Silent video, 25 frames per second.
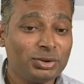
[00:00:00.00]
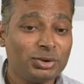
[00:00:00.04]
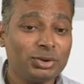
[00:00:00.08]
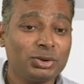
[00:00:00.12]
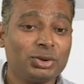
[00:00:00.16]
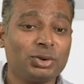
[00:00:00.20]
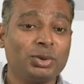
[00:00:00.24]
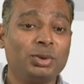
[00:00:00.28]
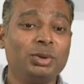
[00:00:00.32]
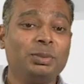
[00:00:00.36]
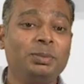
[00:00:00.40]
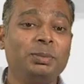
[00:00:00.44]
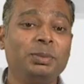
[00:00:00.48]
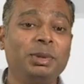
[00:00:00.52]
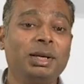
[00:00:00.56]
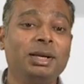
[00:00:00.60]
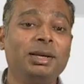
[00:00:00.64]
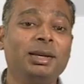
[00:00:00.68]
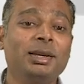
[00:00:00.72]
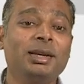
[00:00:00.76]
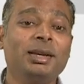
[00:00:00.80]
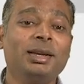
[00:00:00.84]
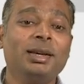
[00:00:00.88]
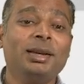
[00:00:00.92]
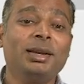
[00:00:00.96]
should
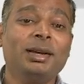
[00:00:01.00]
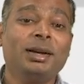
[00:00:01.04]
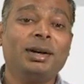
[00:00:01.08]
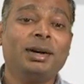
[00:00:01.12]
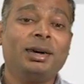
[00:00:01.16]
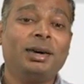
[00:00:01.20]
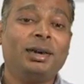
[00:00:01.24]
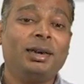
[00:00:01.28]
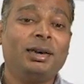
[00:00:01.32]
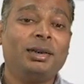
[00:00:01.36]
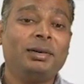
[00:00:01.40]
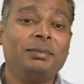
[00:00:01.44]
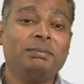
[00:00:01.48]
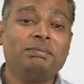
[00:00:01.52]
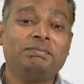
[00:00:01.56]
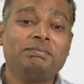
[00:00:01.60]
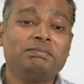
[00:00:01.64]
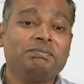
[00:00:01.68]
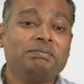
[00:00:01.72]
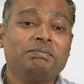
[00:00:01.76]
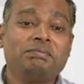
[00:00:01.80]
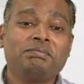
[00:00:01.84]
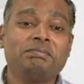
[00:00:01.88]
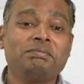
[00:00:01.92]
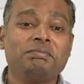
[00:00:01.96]
be
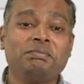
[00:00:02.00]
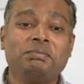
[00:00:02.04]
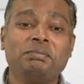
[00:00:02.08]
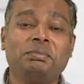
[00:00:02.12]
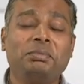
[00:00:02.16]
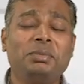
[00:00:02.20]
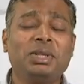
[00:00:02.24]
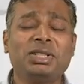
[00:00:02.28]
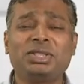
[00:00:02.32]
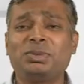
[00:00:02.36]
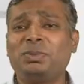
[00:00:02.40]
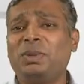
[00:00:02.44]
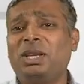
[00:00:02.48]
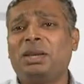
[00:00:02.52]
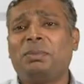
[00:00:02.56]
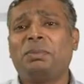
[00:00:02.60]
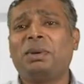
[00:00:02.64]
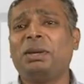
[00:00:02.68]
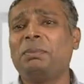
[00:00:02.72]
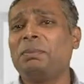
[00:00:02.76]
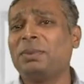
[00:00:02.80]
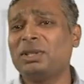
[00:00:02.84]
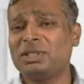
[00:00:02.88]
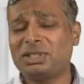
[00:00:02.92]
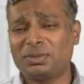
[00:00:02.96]
must be a
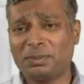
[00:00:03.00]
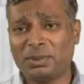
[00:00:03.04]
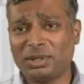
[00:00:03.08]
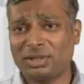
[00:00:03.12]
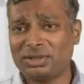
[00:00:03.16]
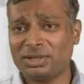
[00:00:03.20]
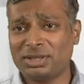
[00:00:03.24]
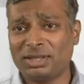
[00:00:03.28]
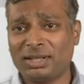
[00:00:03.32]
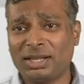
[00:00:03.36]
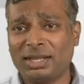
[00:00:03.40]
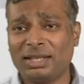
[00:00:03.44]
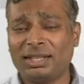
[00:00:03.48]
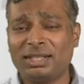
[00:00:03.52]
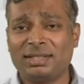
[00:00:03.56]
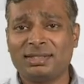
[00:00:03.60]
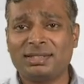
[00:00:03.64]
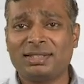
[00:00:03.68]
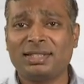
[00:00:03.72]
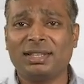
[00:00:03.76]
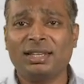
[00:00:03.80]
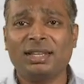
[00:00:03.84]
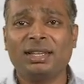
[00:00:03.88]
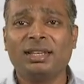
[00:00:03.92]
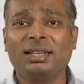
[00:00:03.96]
people's person, I can
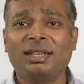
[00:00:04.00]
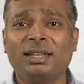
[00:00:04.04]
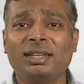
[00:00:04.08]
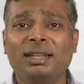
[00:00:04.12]
say.